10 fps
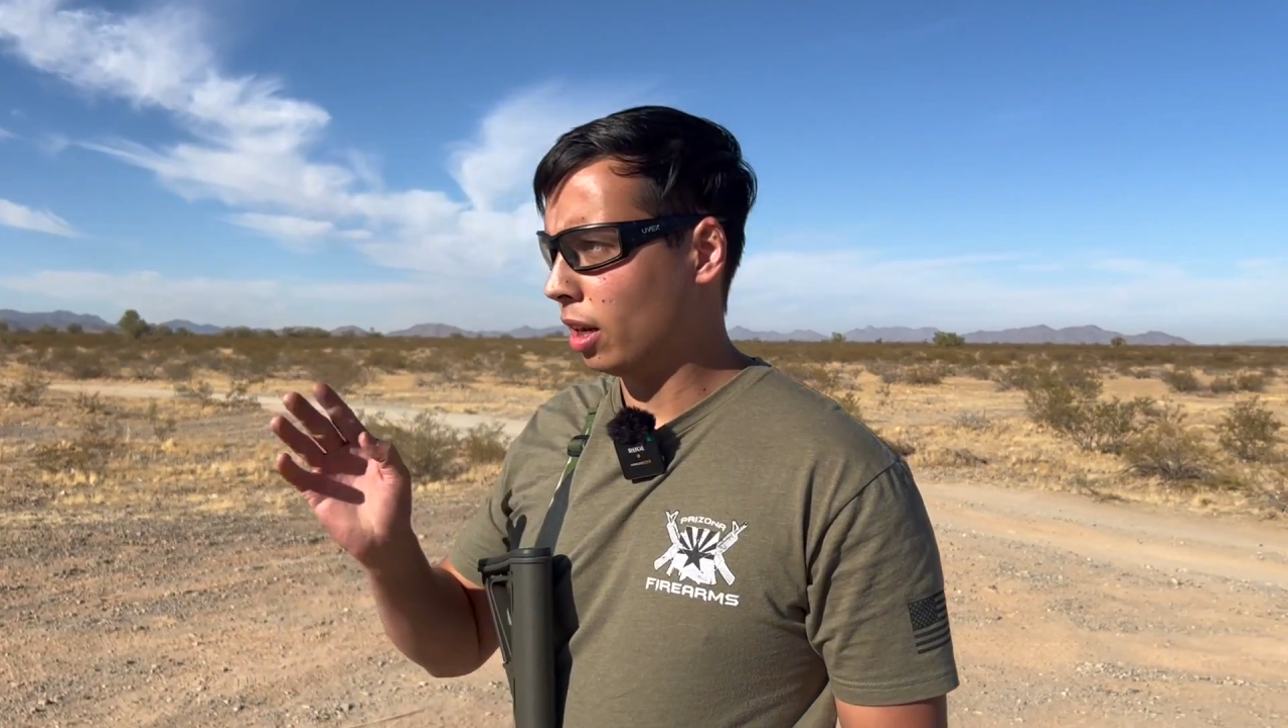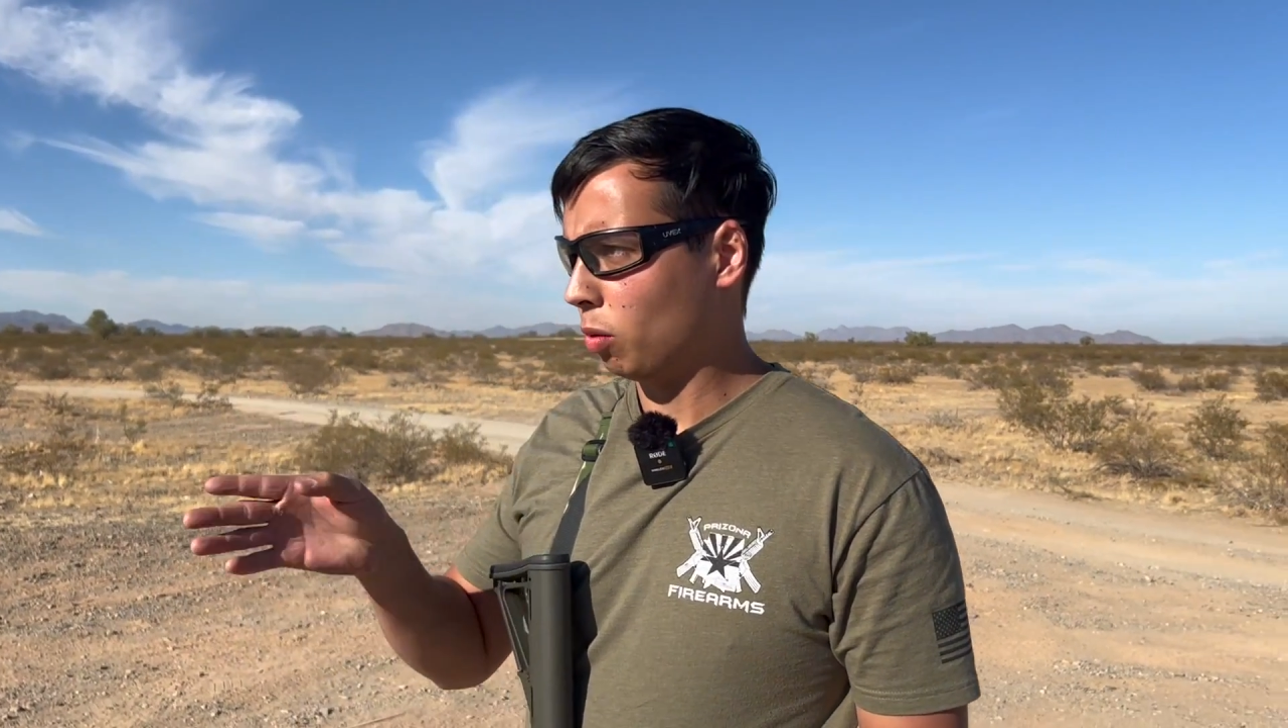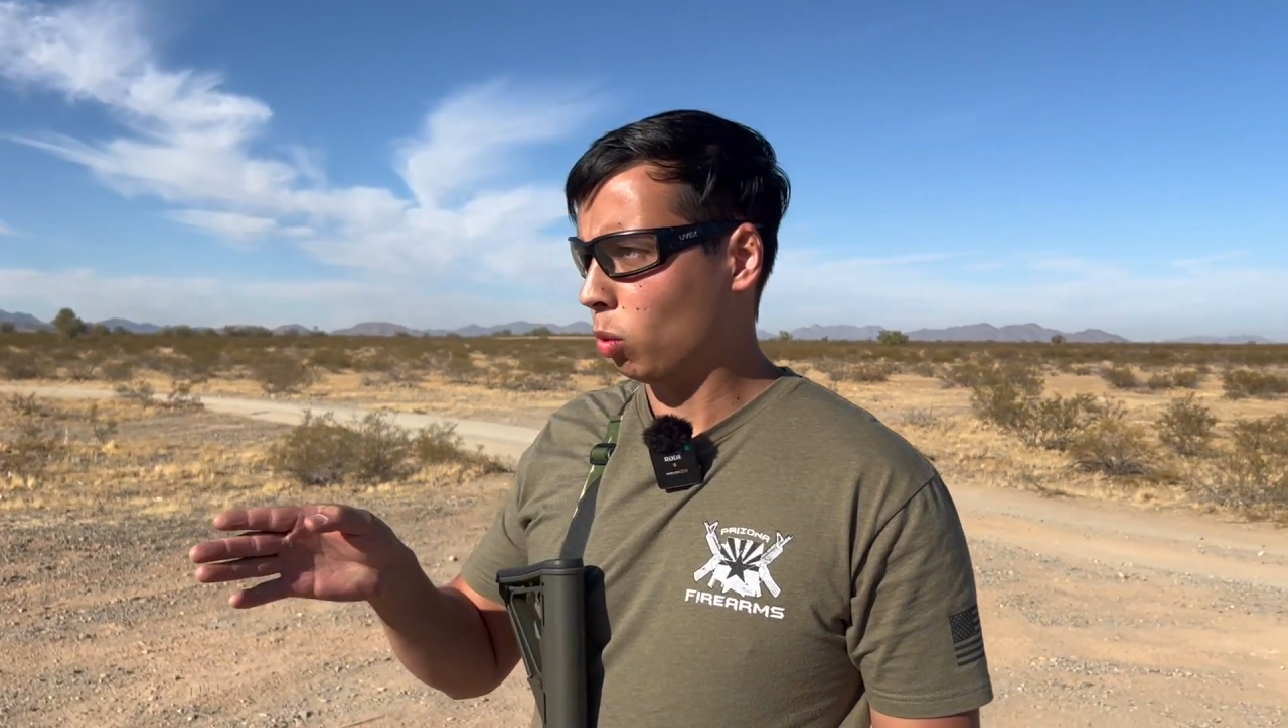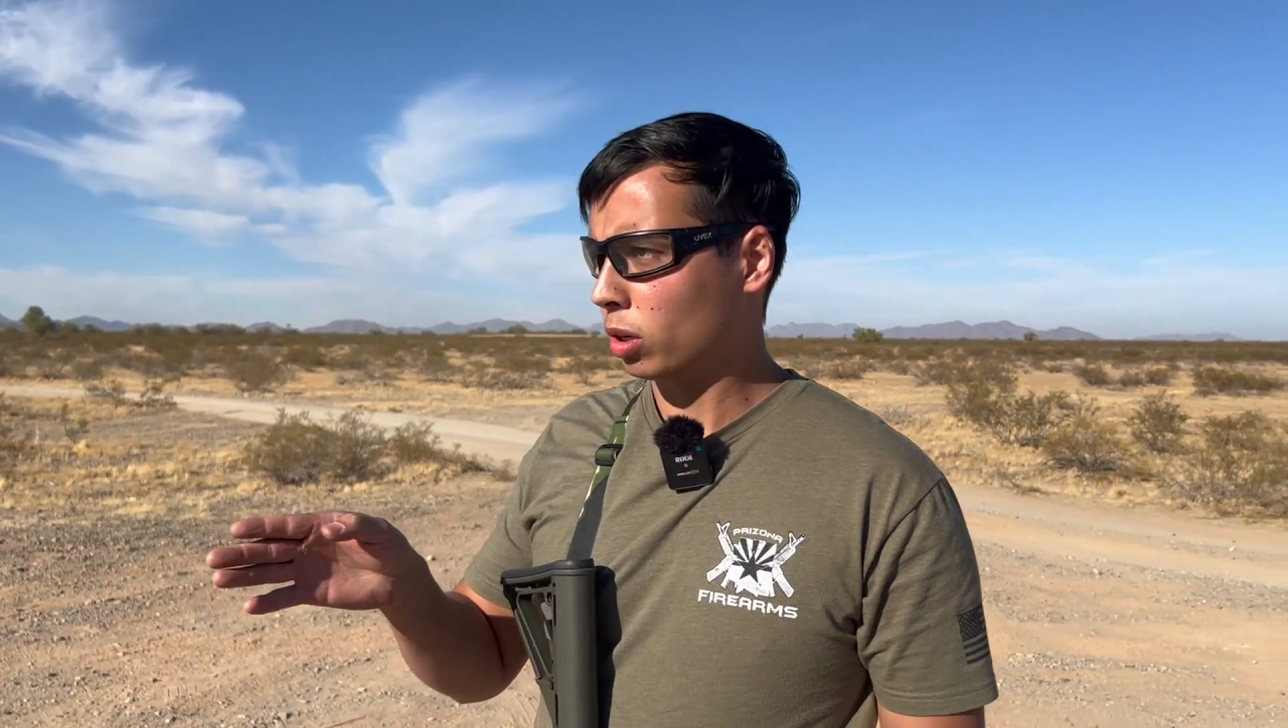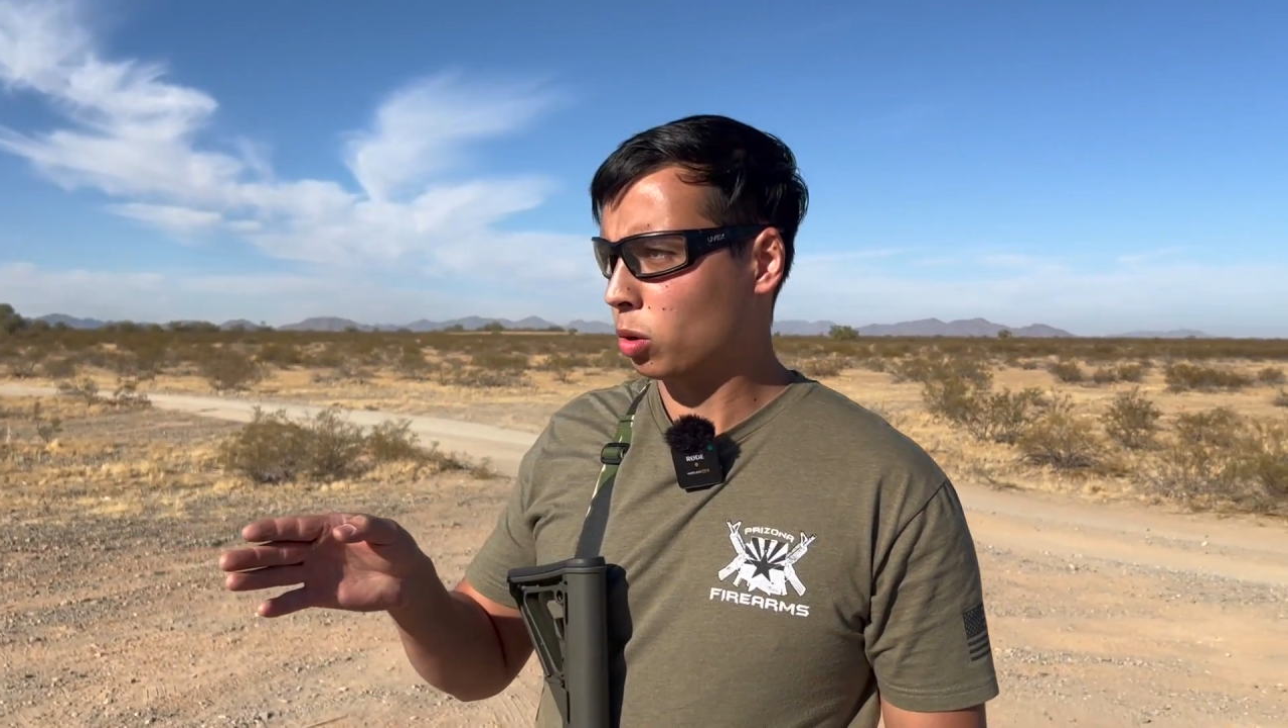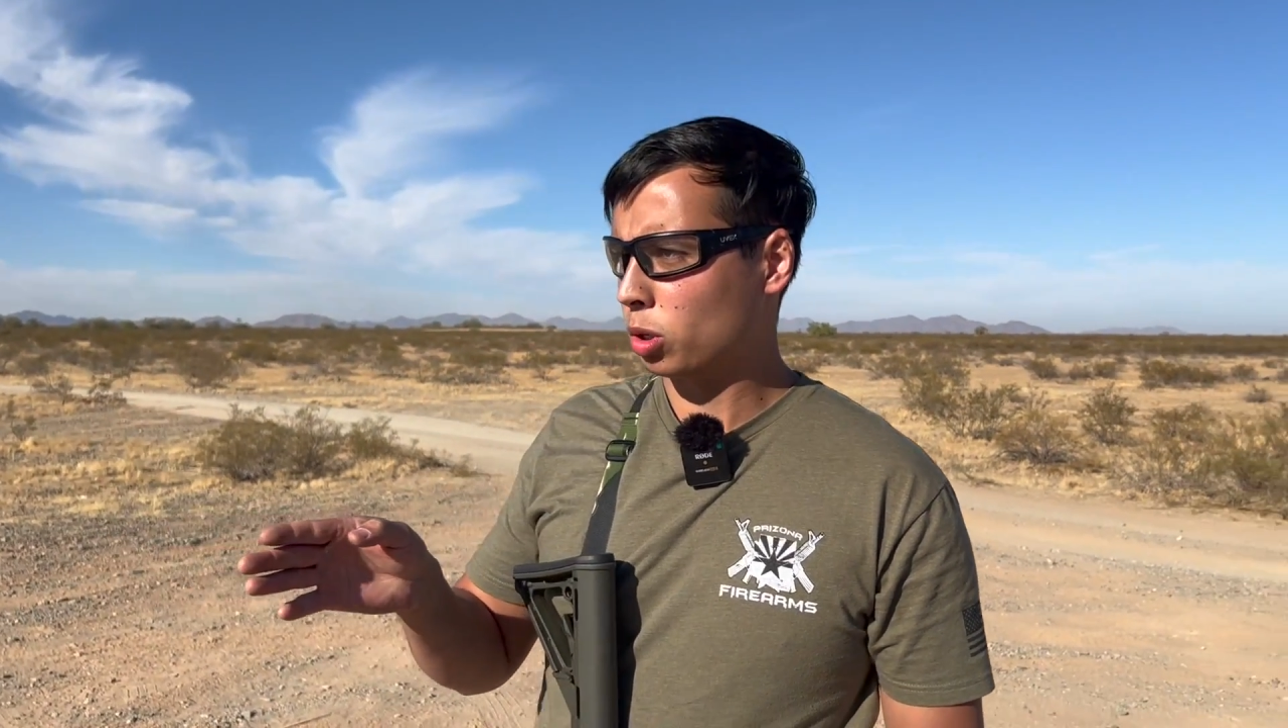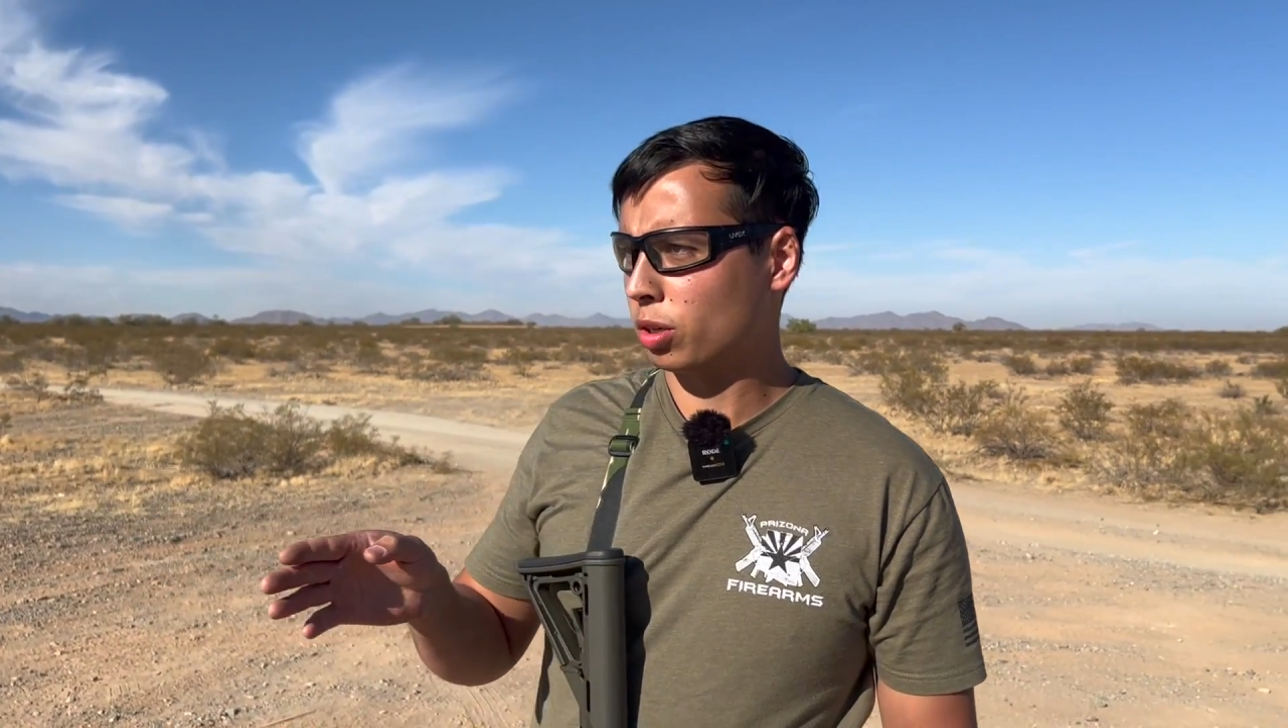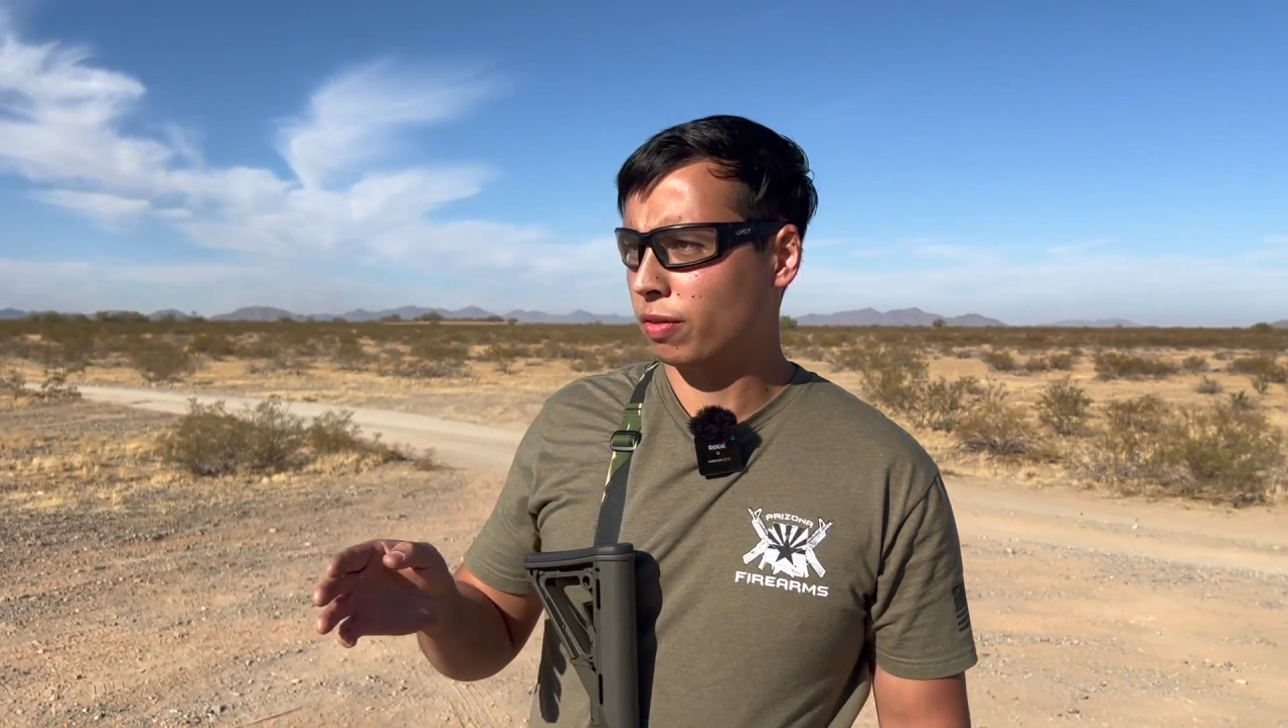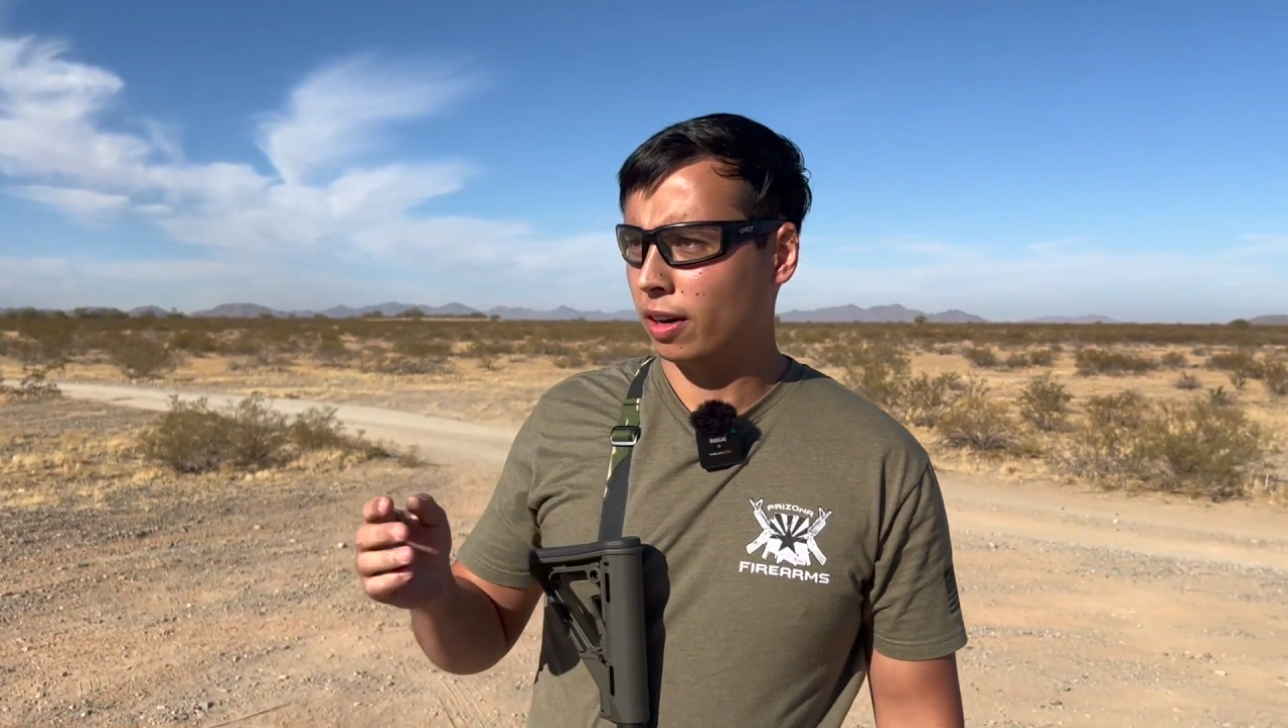one course of